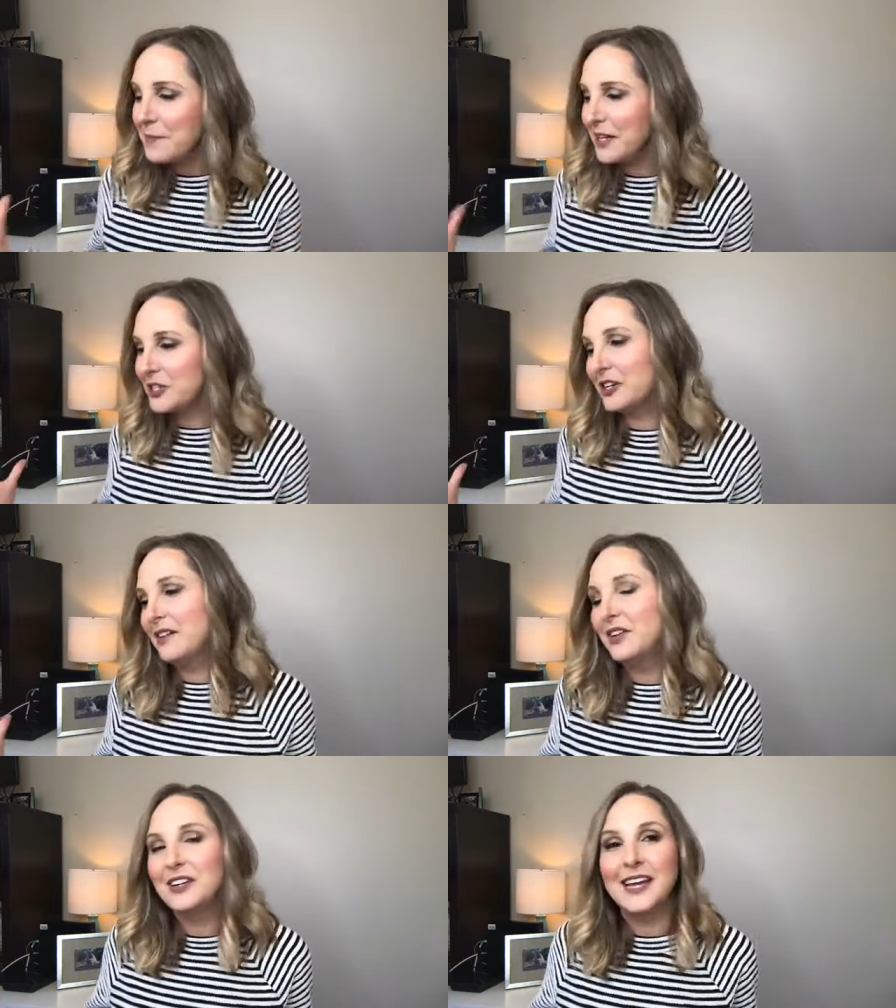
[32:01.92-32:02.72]
picture
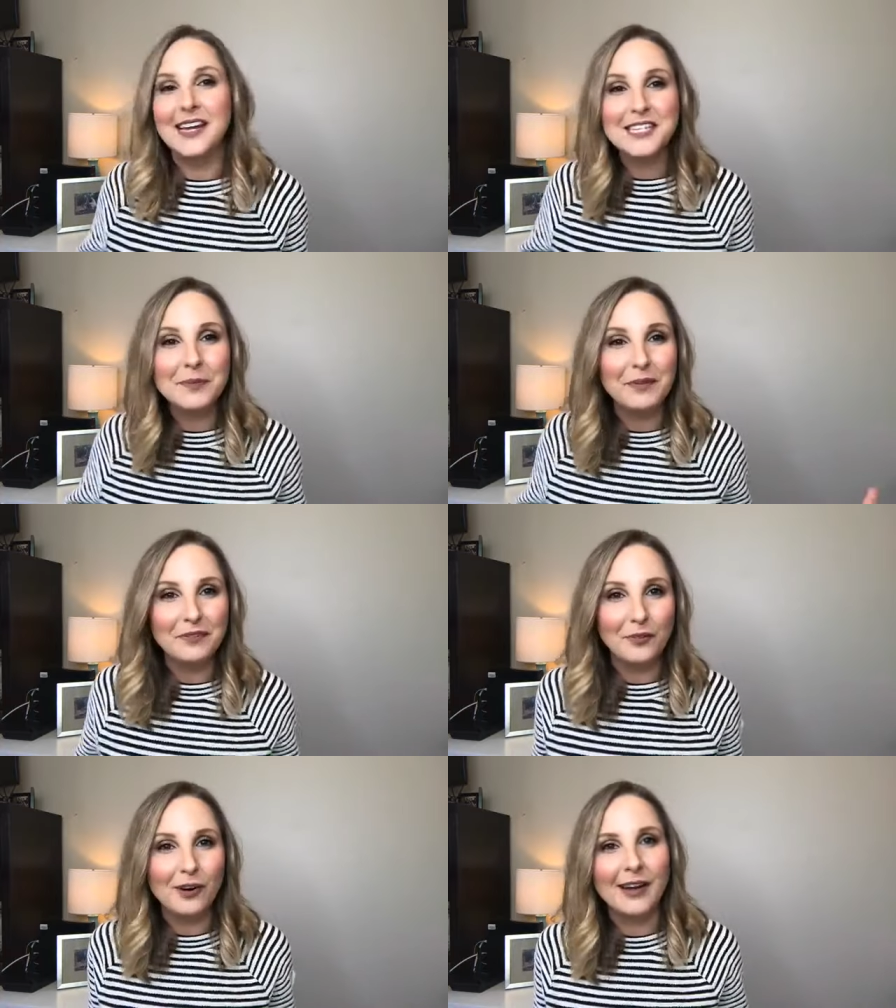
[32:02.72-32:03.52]
of your desk
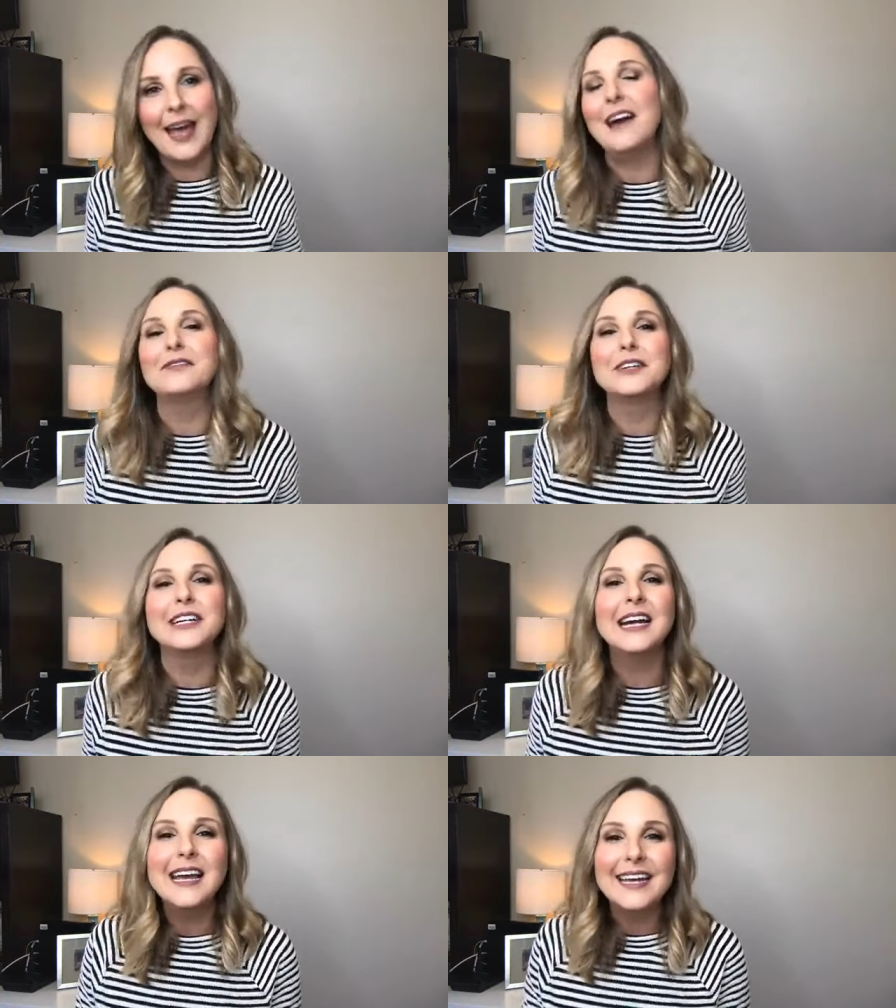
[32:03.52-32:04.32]
before and
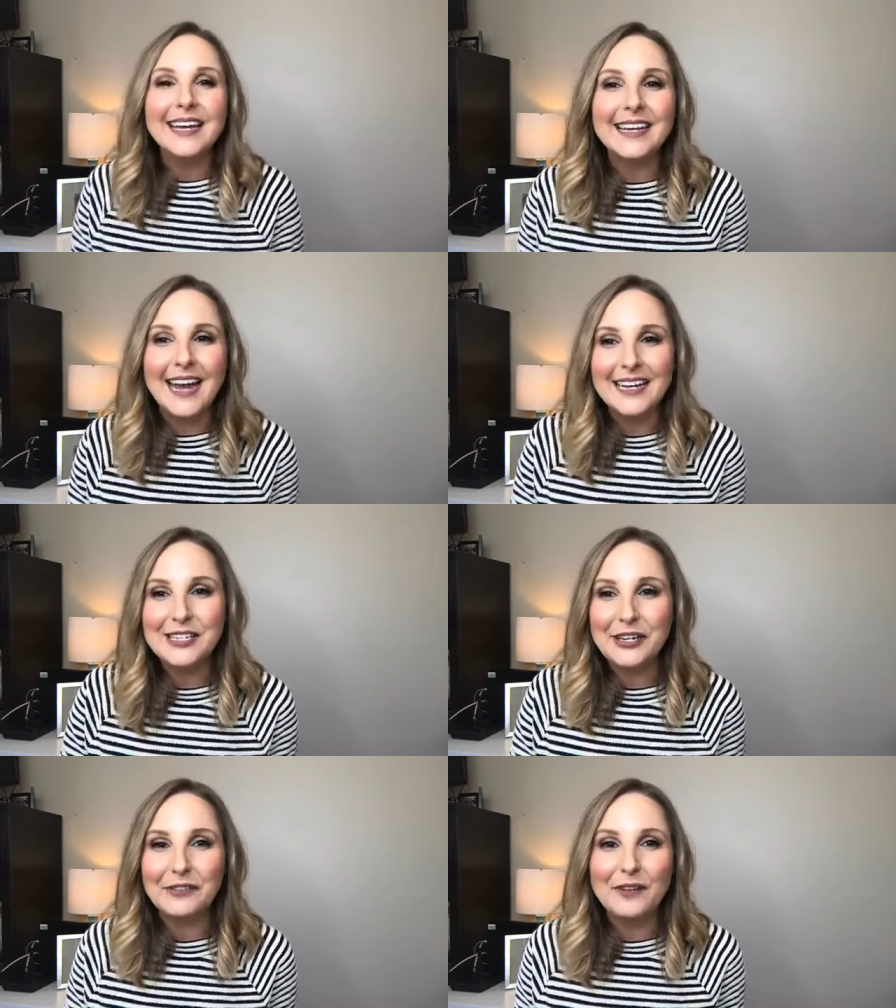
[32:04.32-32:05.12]
after and
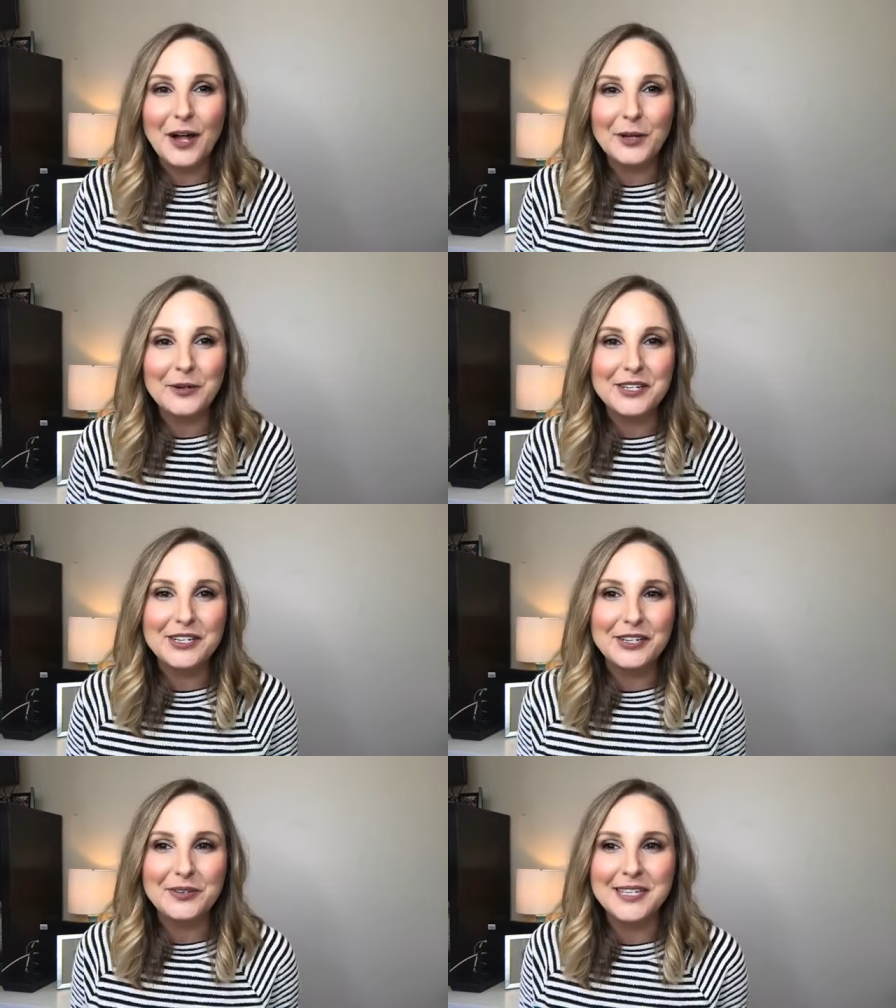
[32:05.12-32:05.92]
ask your followers
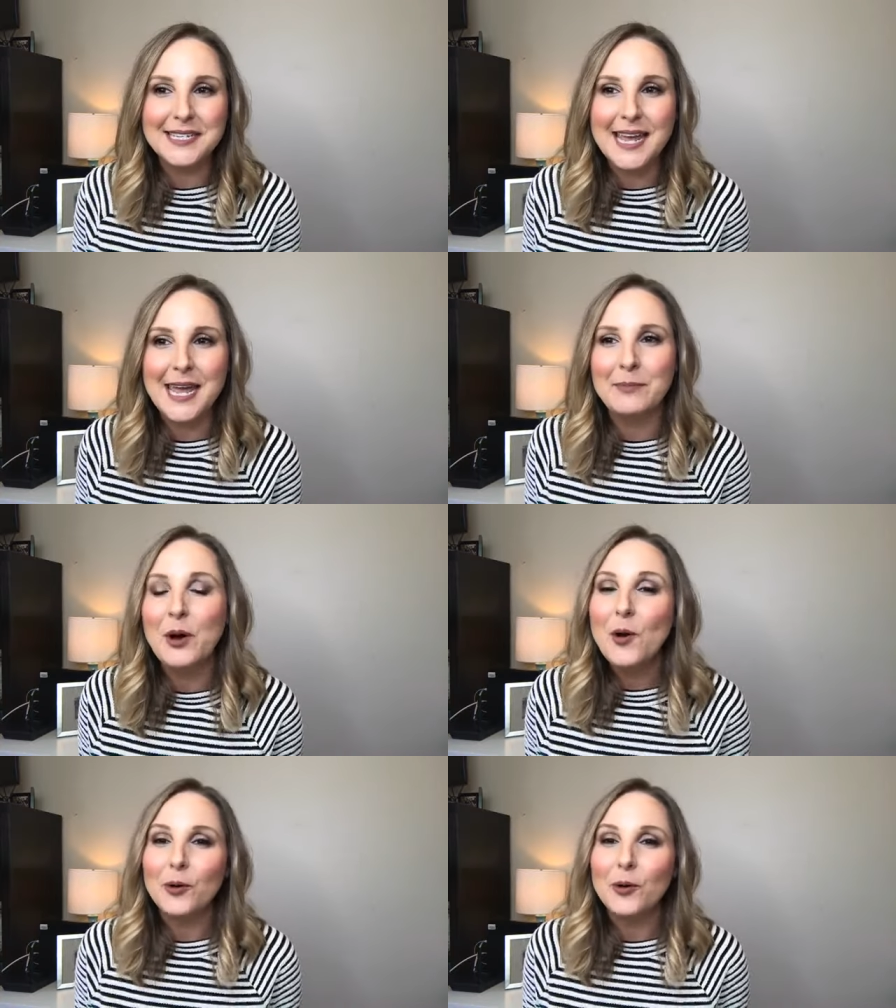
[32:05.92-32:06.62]
to do the same.